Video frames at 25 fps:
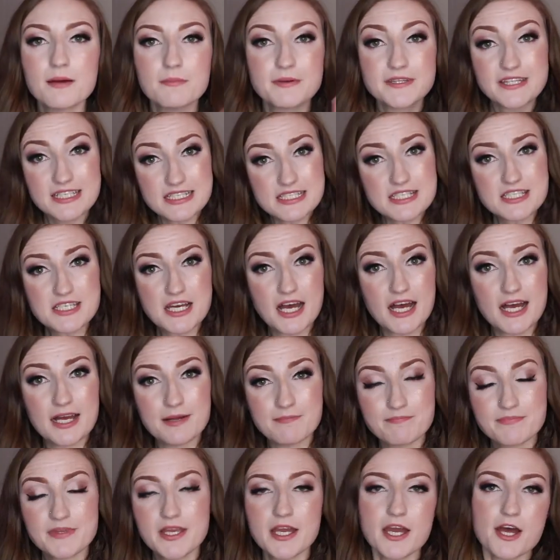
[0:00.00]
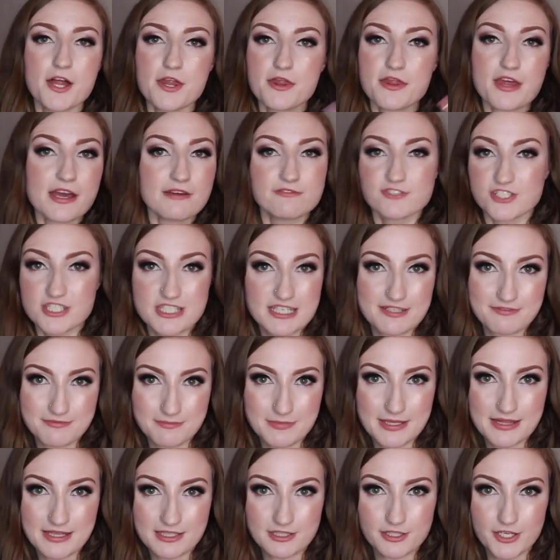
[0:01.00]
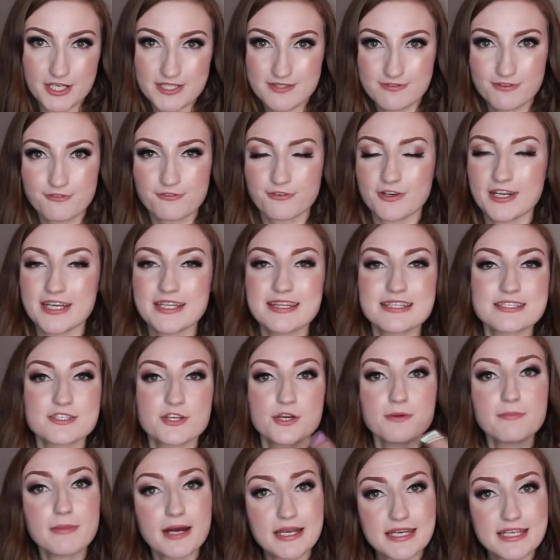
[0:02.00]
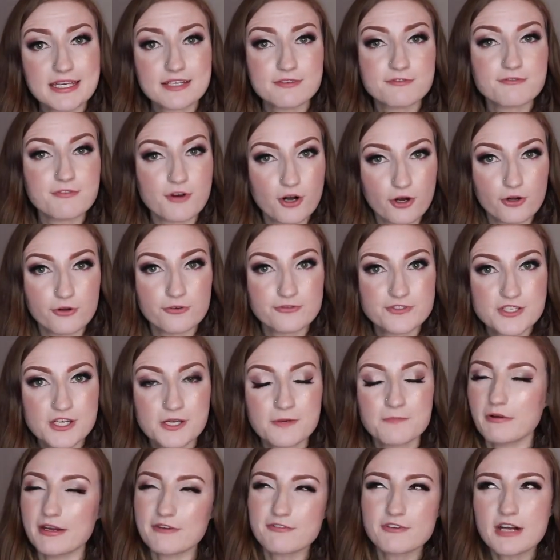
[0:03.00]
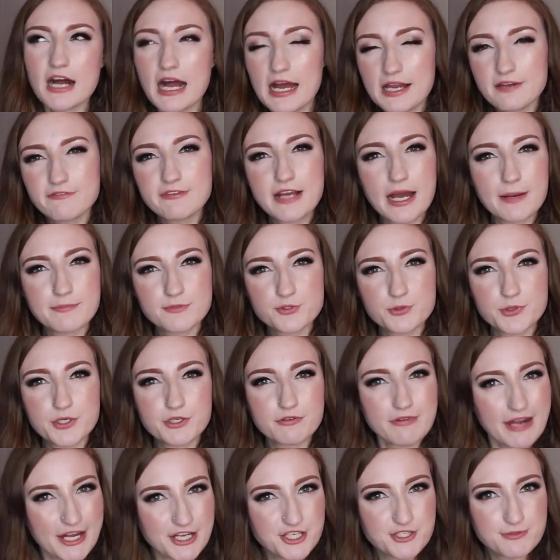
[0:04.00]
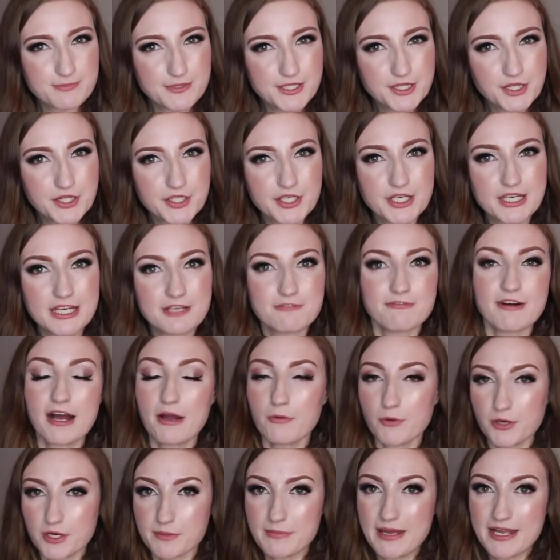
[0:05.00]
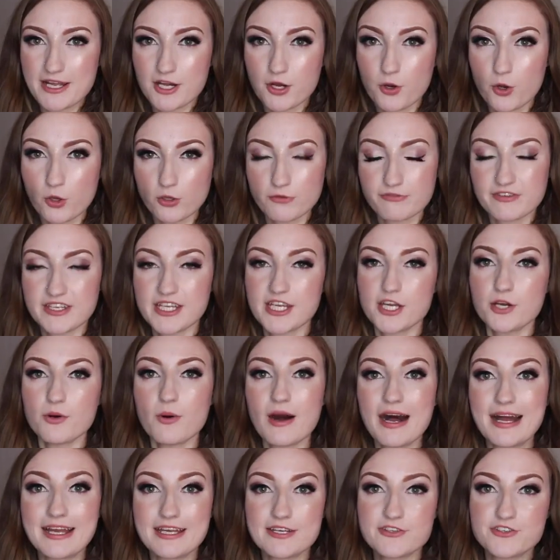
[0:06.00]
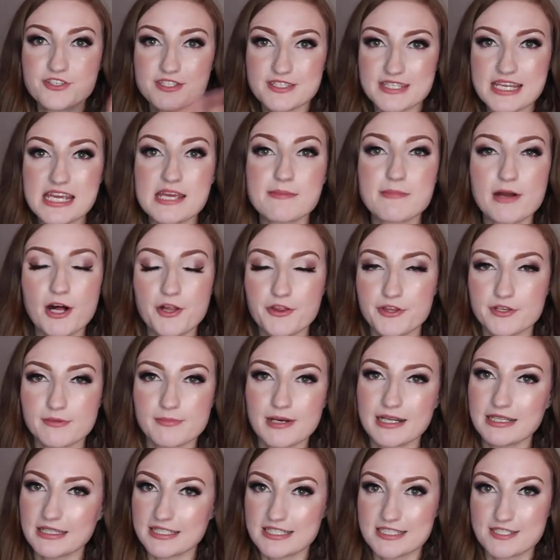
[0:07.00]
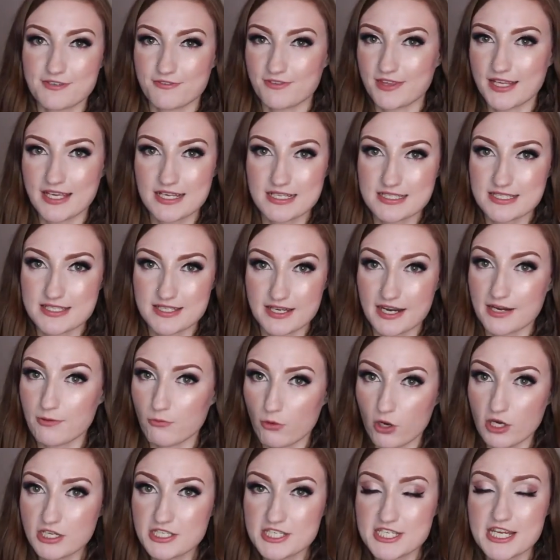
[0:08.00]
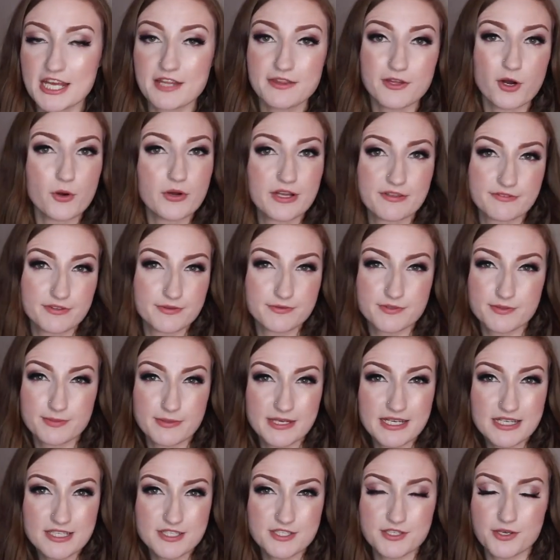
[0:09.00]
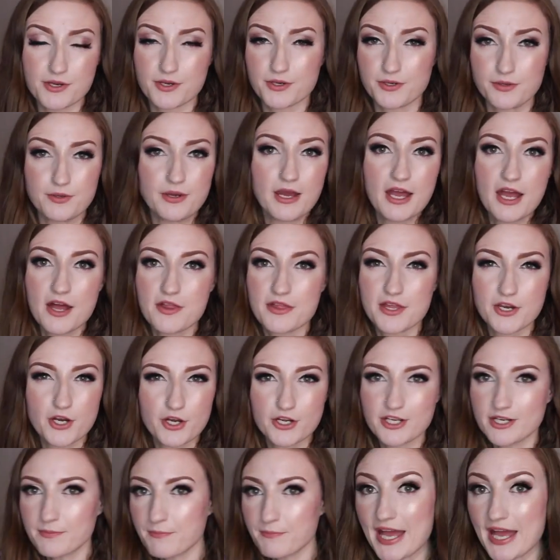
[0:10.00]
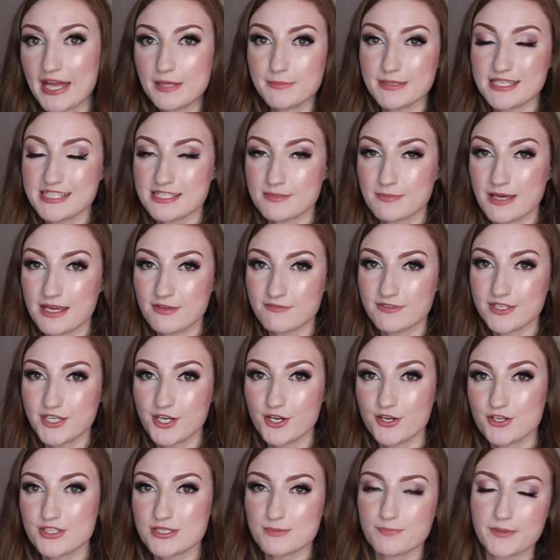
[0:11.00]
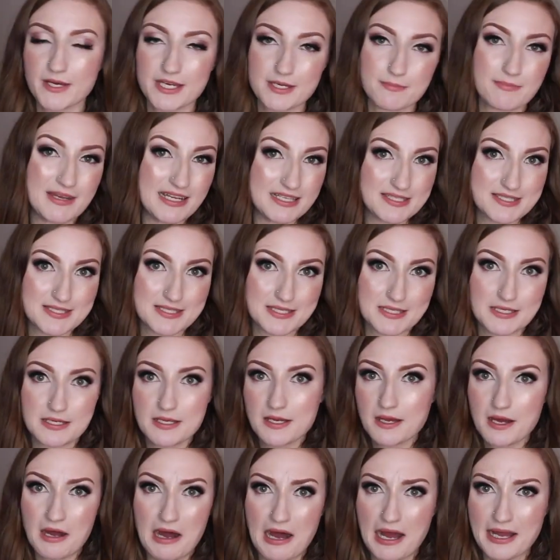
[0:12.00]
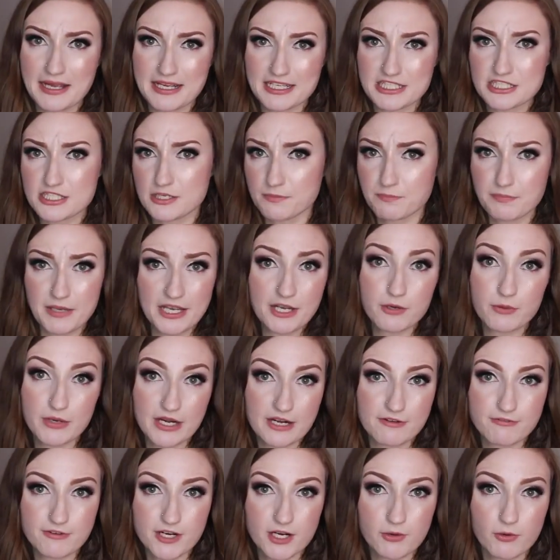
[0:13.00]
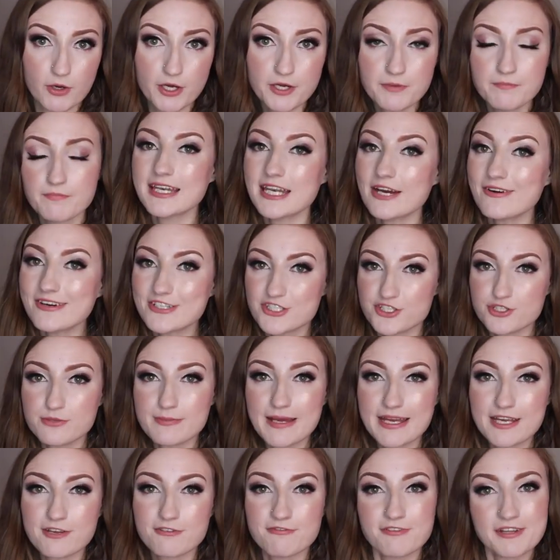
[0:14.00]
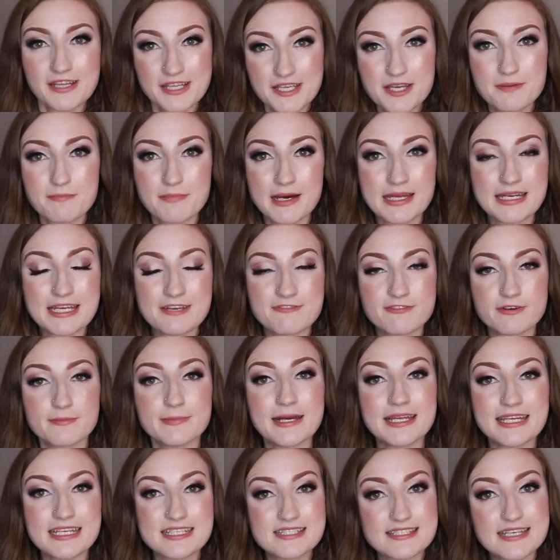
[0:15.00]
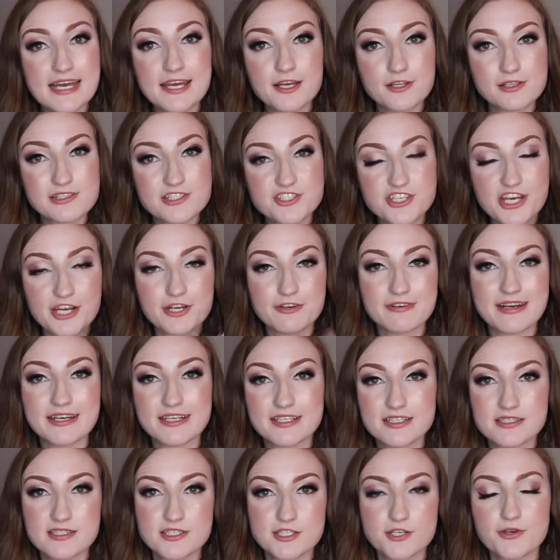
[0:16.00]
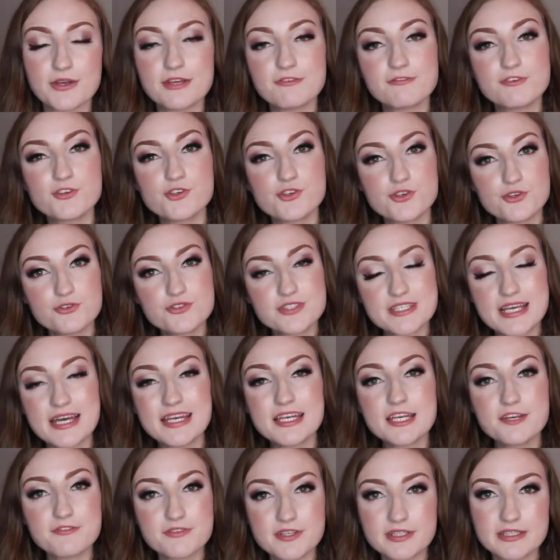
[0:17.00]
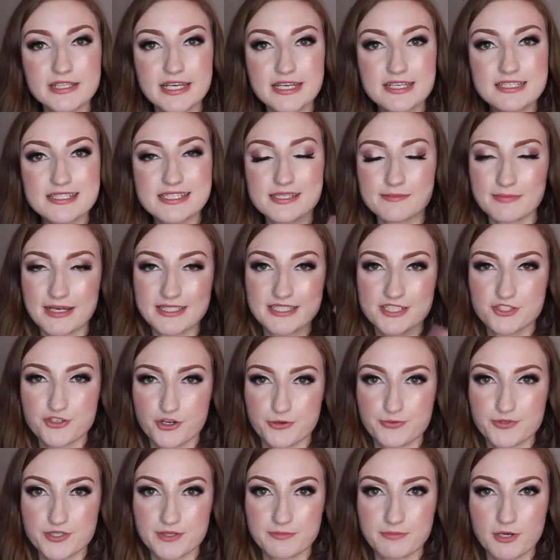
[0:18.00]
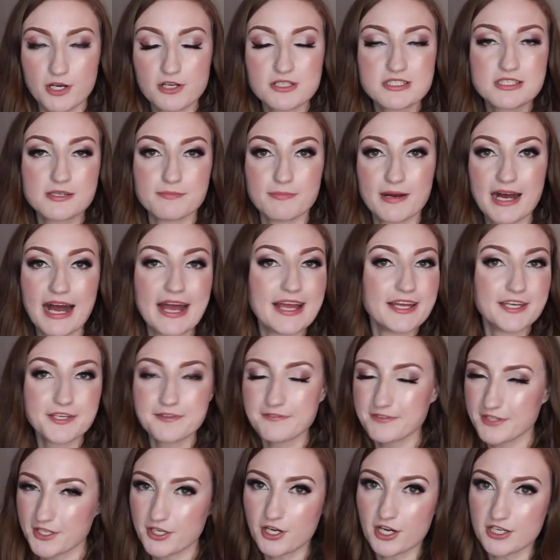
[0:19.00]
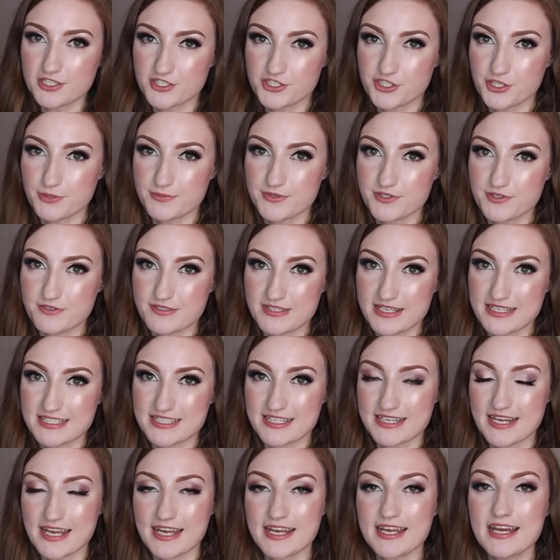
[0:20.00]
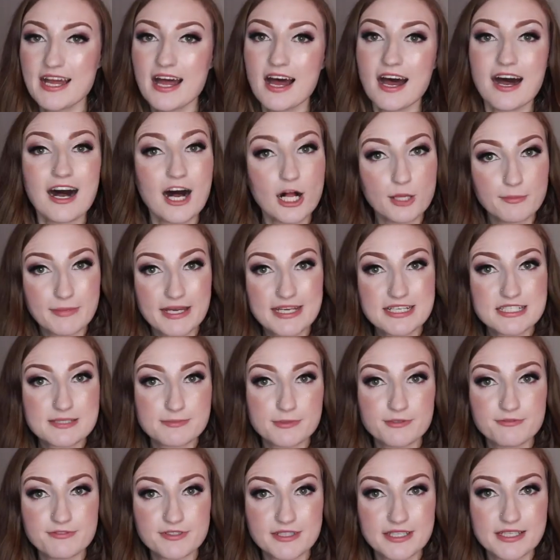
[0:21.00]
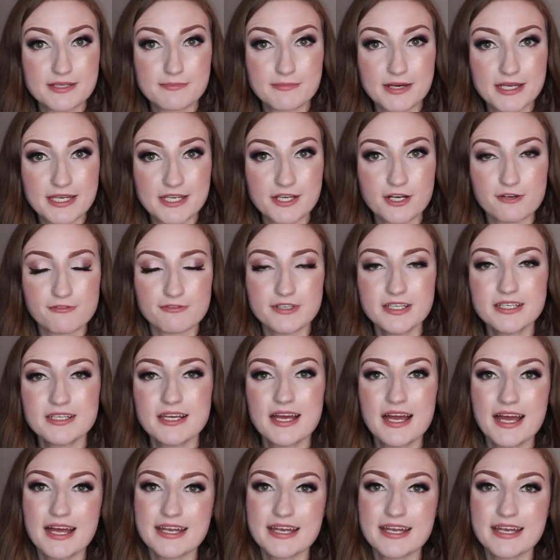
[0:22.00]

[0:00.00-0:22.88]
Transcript: But this time, they've just given me the clothes for free. There's no money involved. We've kind of come to an arrangement that if I want to make a haul video, I can just email them a list of things that I want and they'll give them to me. So they're not pay me to make videos, but it means that I get to pick whatever I want. Now, I do make affiliate money from any sales generated, so if you use any of the links in my description box to buy any of the costumes you see today, I'll make some affiliate money off it.